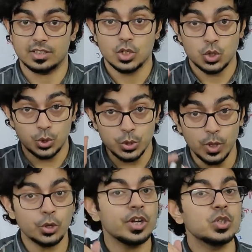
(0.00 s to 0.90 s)
So you
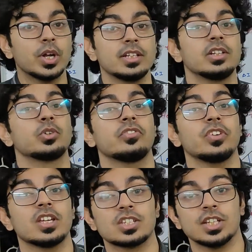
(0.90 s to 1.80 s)
are going to get the
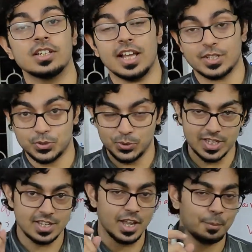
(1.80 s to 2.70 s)
notification as soon
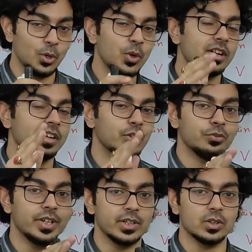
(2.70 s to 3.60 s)
as I upload a new
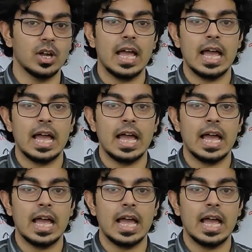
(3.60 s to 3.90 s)
video.